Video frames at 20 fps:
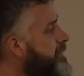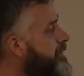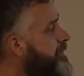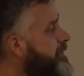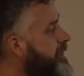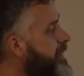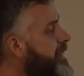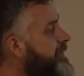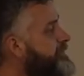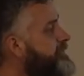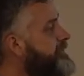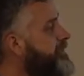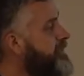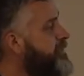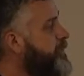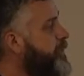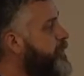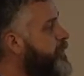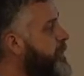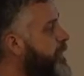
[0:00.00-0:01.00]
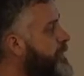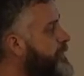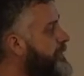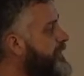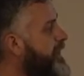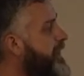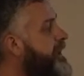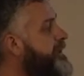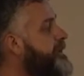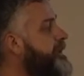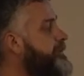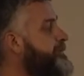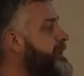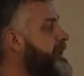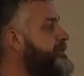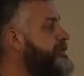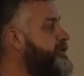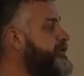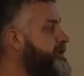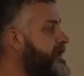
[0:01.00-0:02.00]
Christ then will quote that in
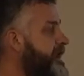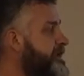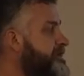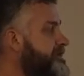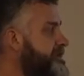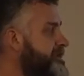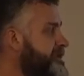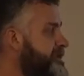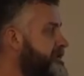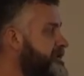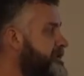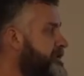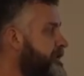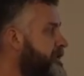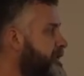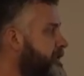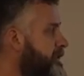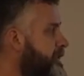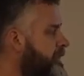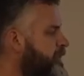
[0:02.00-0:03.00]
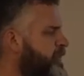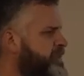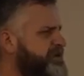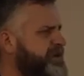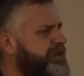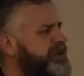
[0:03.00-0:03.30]
Matthew 19, which I